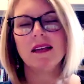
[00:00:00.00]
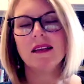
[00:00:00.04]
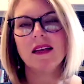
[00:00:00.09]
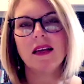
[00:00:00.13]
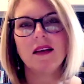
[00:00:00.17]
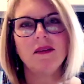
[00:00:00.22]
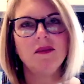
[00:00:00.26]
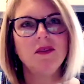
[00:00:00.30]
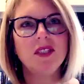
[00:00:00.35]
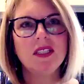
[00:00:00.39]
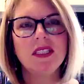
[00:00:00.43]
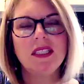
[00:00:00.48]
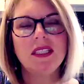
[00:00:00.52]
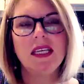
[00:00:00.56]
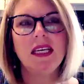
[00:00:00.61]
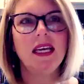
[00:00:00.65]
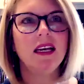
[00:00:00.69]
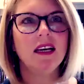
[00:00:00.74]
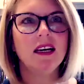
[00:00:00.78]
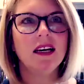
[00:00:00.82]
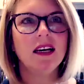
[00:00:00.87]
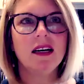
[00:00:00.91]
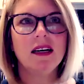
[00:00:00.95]
I'm just
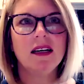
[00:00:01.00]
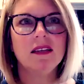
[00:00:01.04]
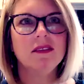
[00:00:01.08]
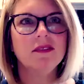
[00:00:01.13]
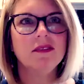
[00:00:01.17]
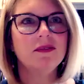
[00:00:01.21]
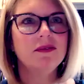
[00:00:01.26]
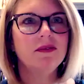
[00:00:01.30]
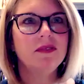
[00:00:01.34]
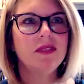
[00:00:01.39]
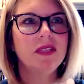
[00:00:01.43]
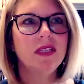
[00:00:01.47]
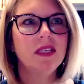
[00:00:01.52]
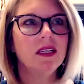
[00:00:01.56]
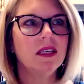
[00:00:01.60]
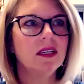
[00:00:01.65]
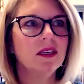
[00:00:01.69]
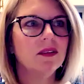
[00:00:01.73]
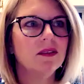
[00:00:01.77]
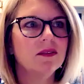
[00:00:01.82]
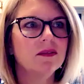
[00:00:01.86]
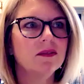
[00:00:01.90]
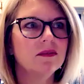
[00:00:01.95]
thinking of, you
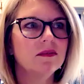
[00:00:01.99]
know,